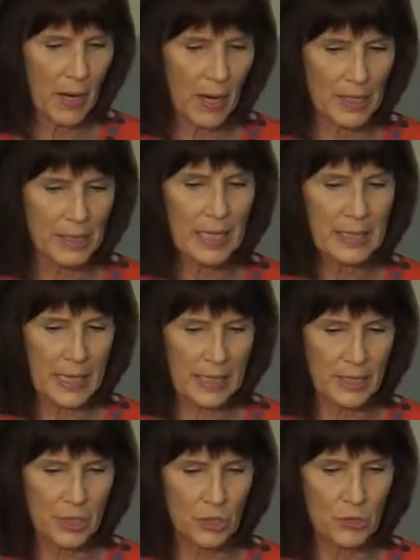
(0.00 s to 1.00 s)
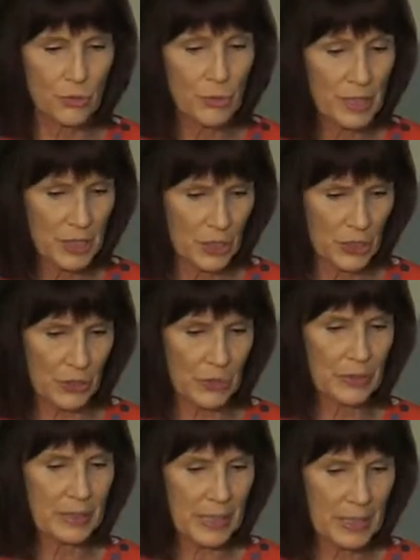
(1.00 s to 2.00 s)
art connects to
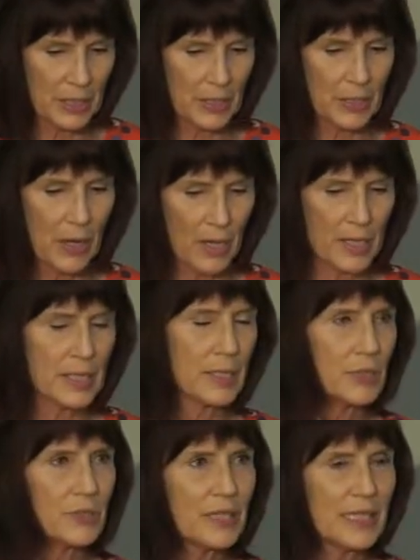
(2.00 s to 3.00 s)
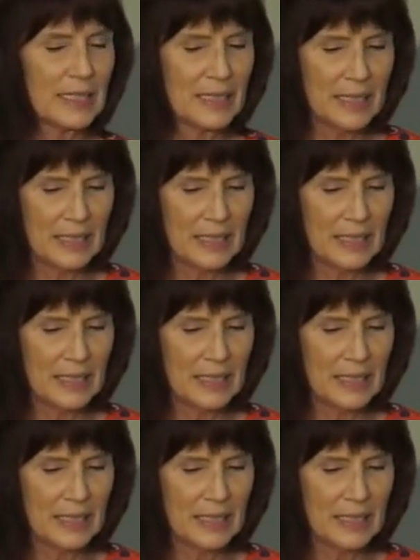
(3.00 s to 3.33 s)
traditional linear art history,